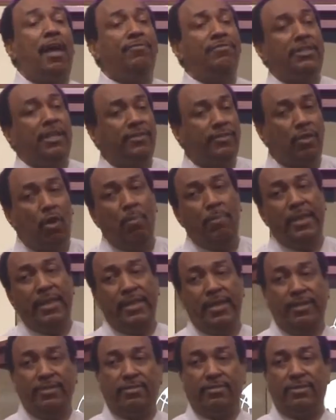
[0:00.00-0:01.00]
of
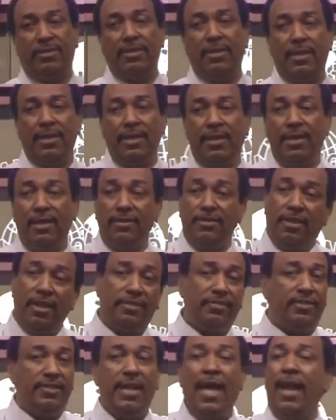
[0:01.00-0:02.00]
disobedience
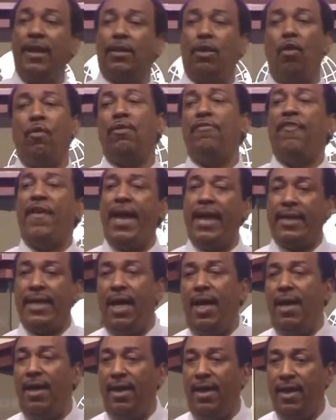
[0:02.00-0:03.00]
does not glorify
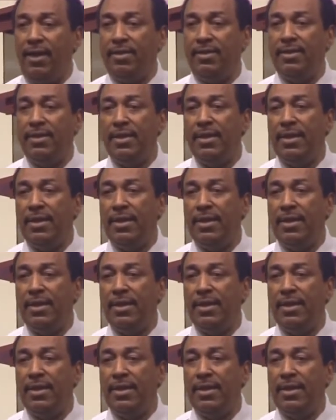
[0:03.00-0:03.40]
God.